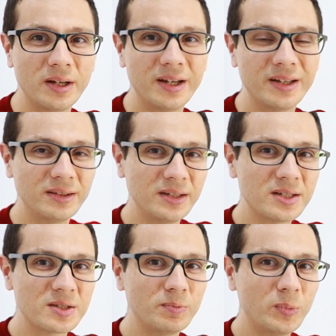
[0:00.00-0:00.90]
and
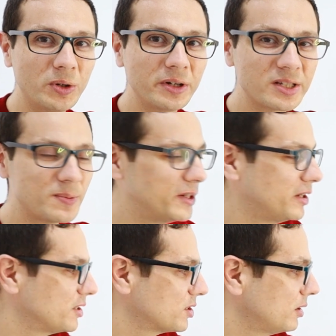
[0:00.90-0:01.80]
needs more
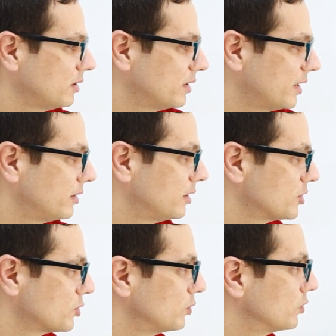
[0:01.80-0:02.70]
explanation, then
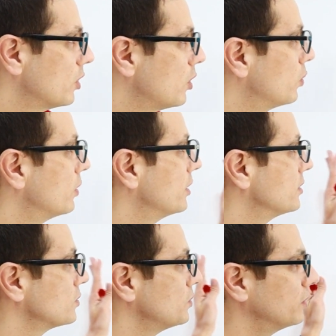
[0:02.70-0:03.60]
it should go
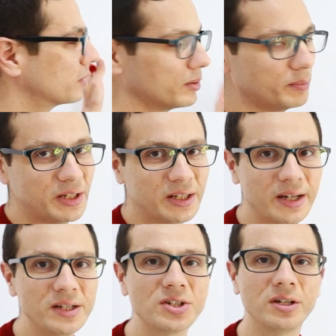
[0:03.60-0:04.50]
into a
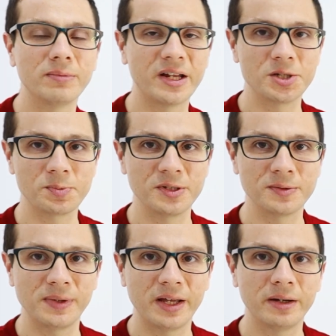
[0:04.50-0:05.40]
communication
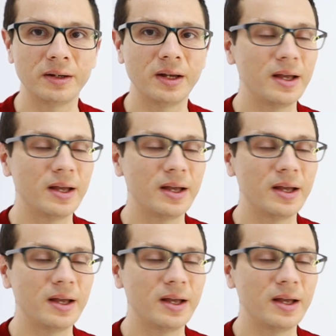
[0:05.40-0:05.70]
management plan